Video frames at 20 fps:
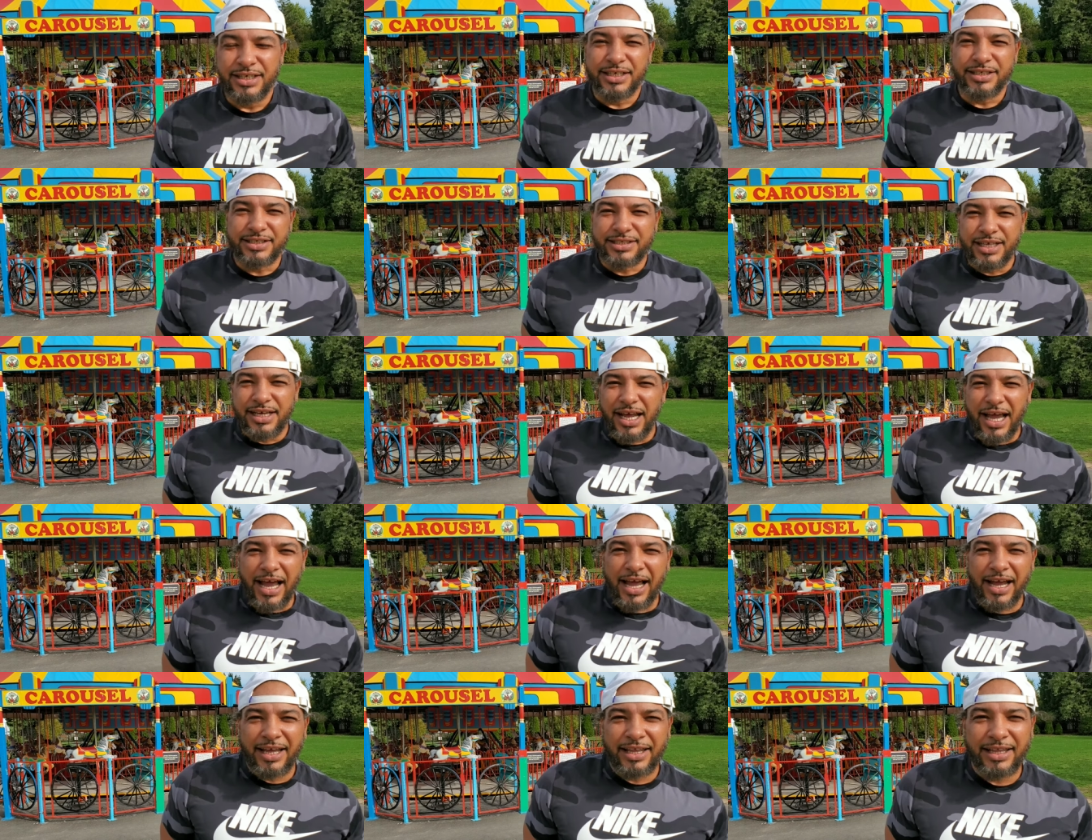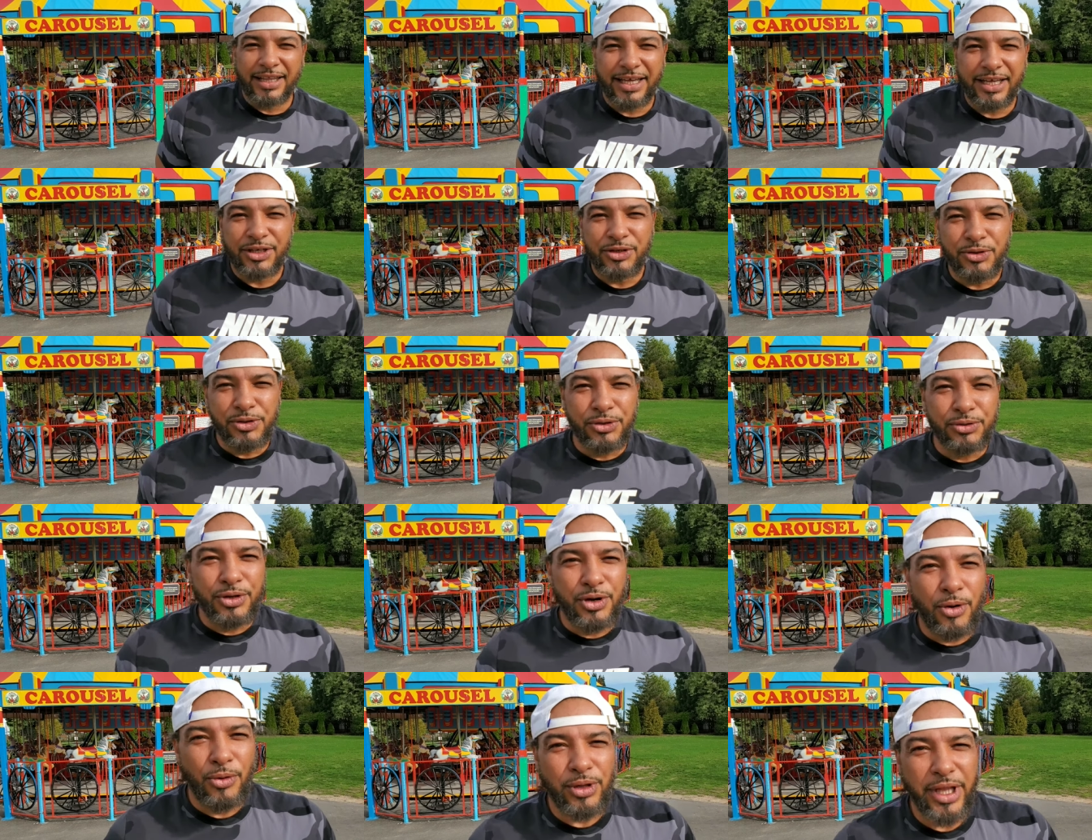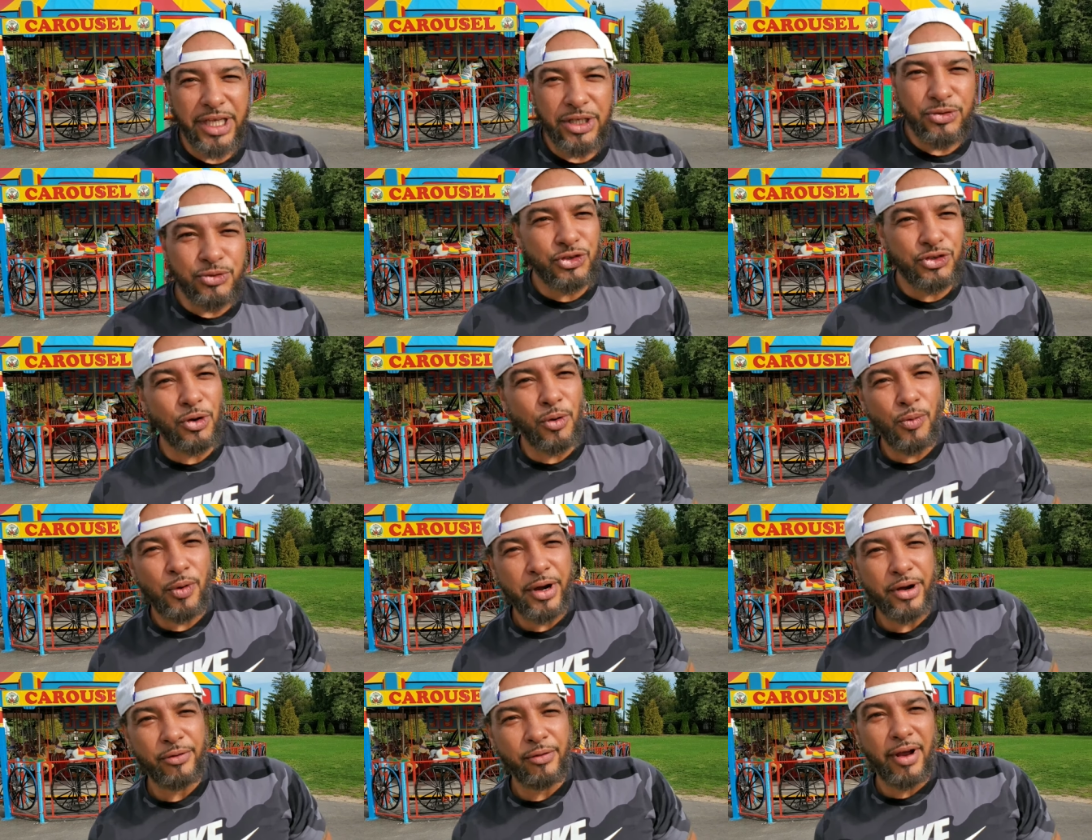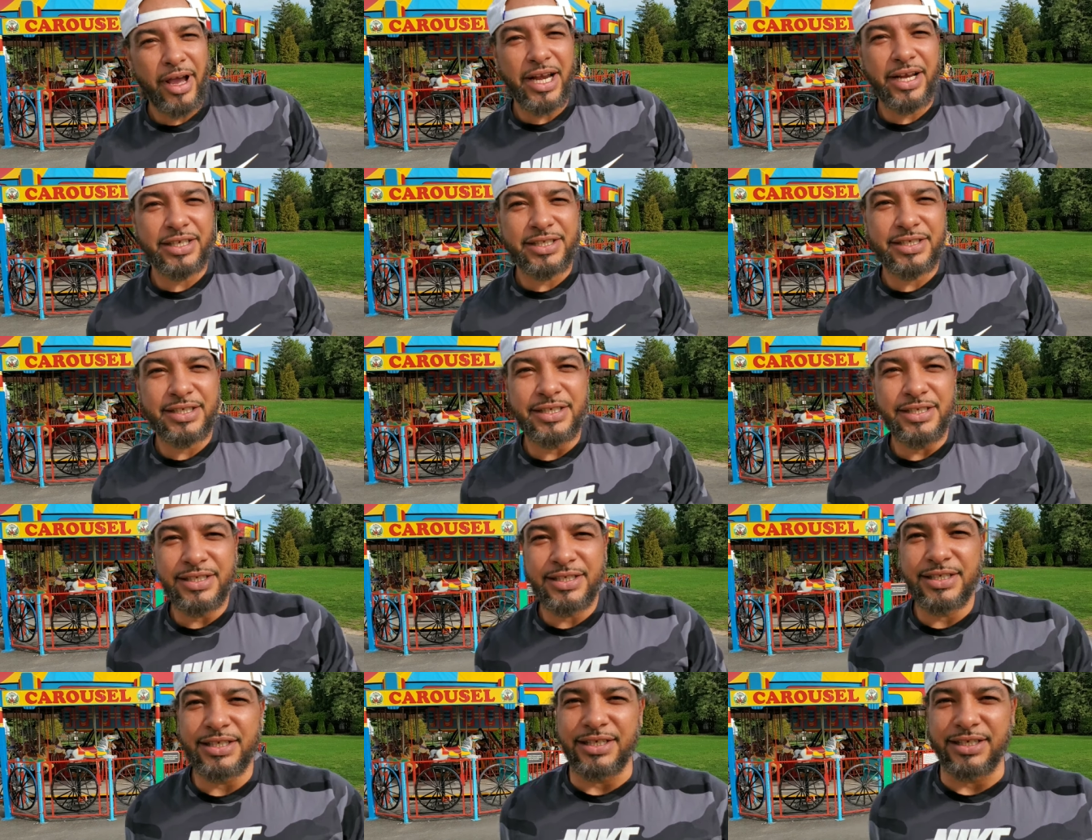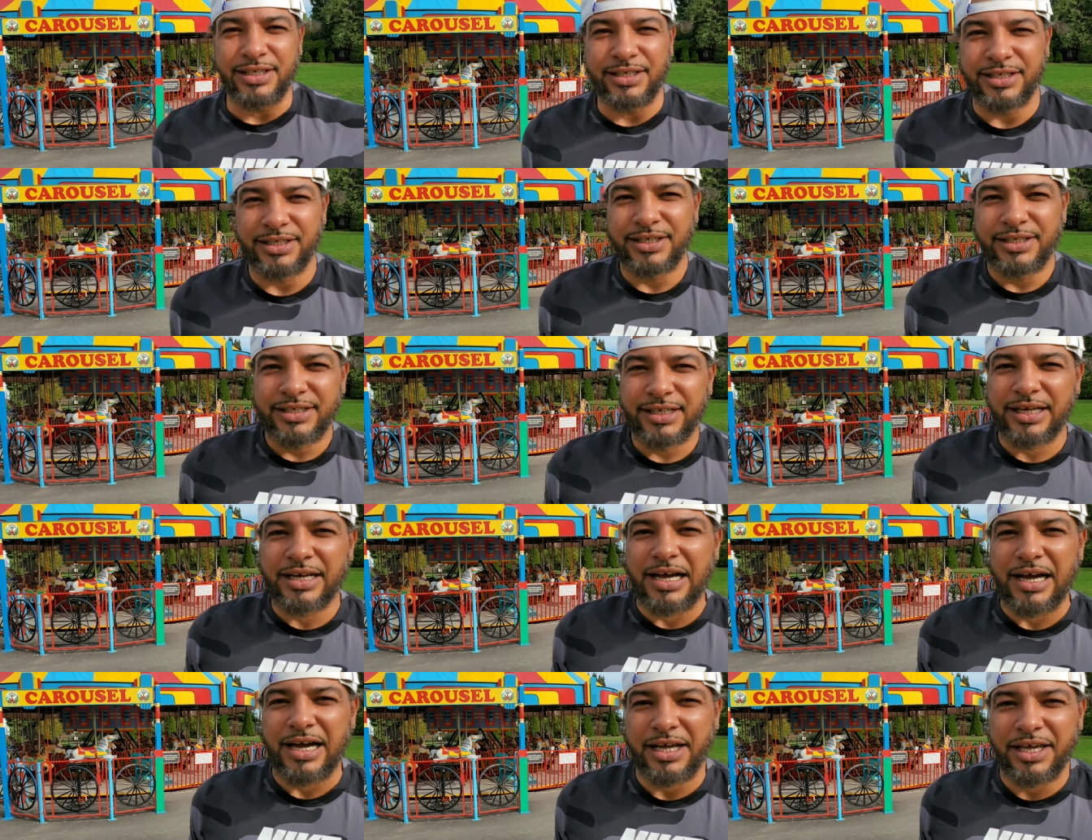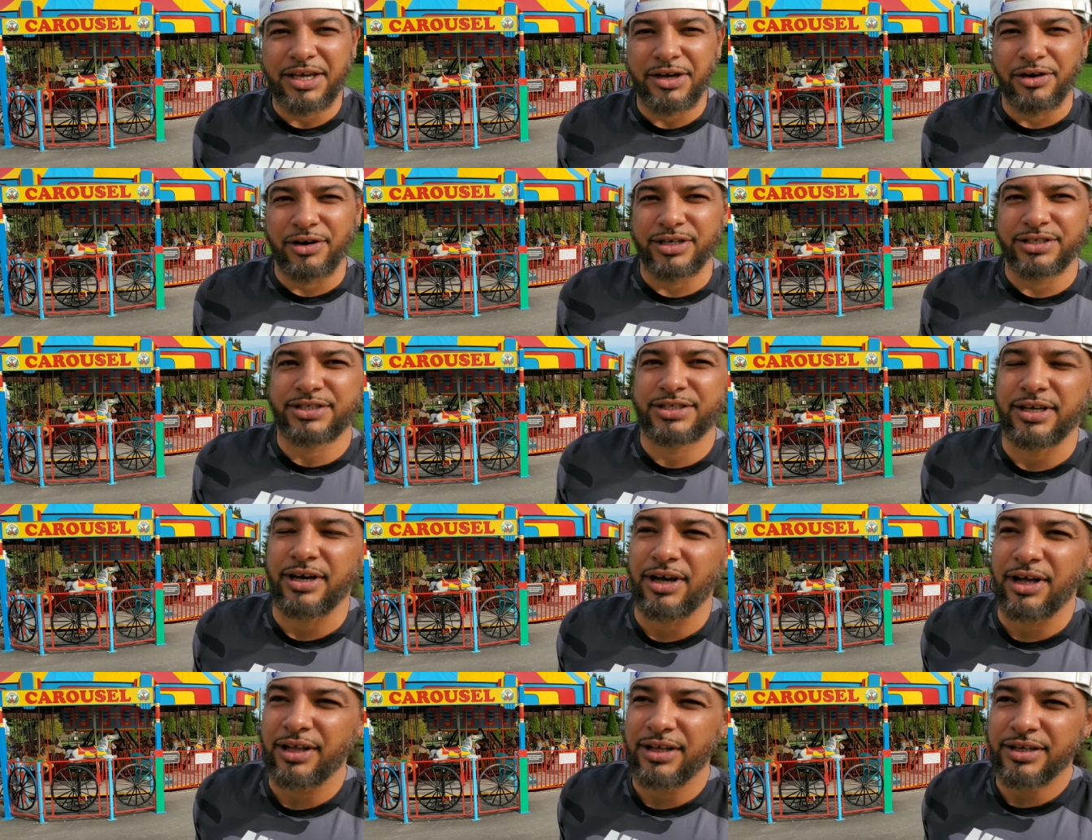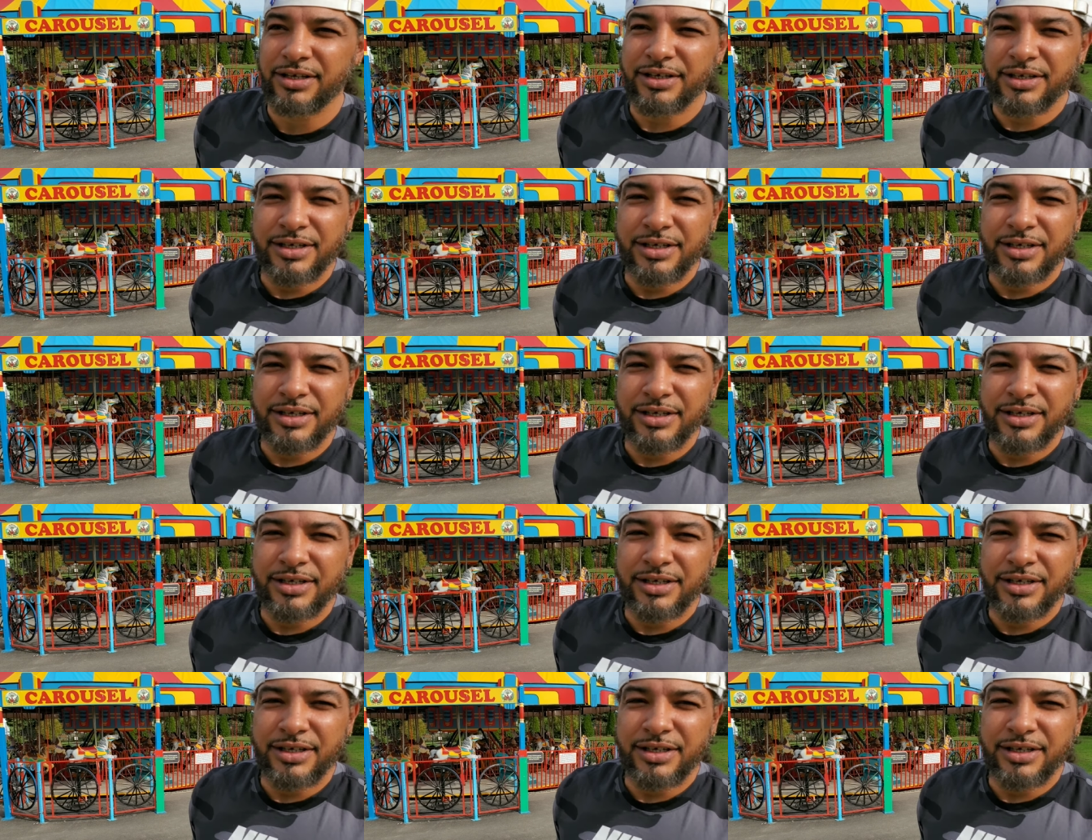Instead of acting like you don't know. Like you still want to ride the CC, the cock carousel.